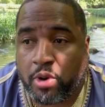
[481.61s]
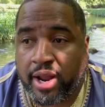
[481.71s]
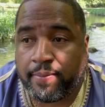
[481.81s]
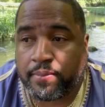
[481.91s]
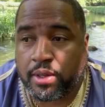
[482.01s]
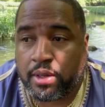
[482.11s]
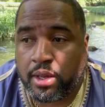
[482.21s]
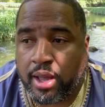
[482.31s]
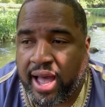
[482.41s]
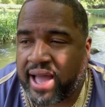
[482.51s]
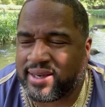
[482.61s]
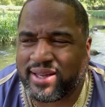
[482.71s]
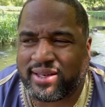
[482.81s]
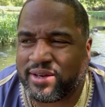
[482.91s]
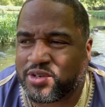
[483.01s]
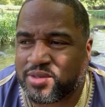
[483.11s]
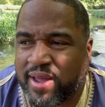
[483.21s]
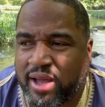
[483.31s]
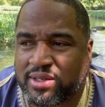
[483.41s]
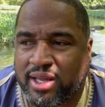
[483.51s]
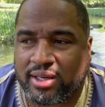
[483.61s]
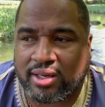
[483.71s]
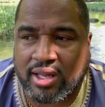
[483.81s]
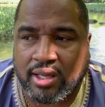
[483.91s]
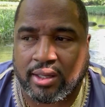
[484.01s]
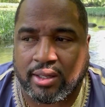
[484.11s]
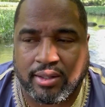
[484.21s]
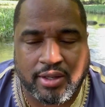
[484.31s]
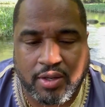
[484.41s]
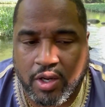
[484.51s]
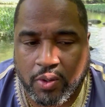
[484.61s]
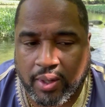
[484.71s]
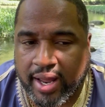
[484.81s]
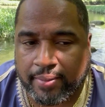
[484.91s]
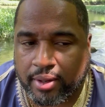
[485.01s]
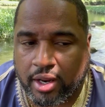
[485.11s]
Right? I did the inner smile technique, and you know, like